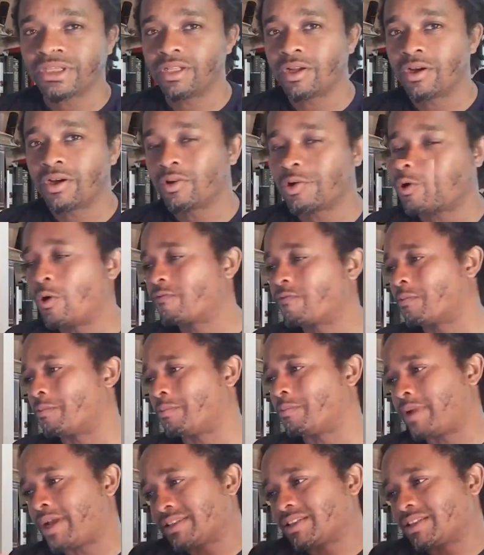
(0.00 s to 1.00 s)
you know, going
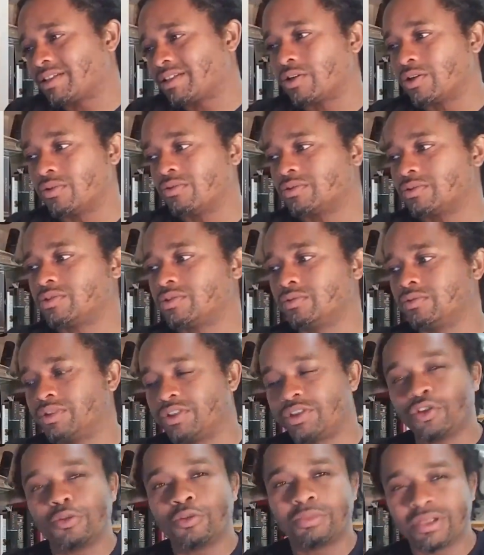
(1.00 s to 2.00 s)
from Mexico
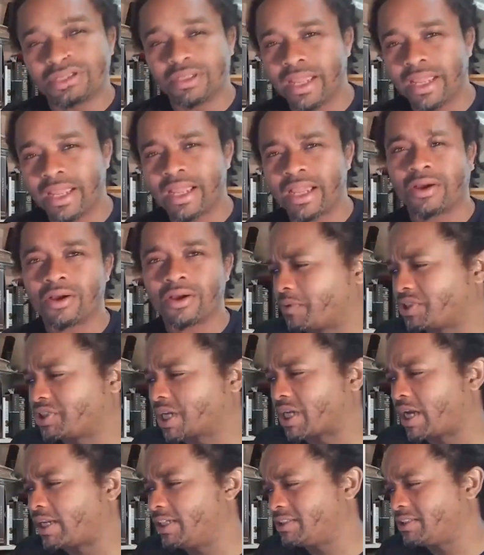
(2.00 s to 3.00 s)
to Cuba, the
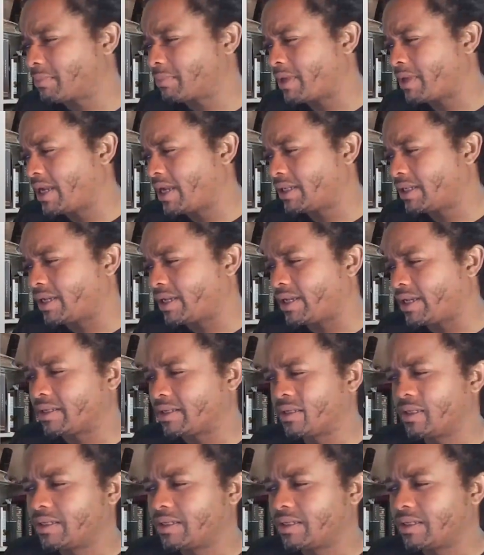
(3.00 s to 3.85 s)
Chinese mainland.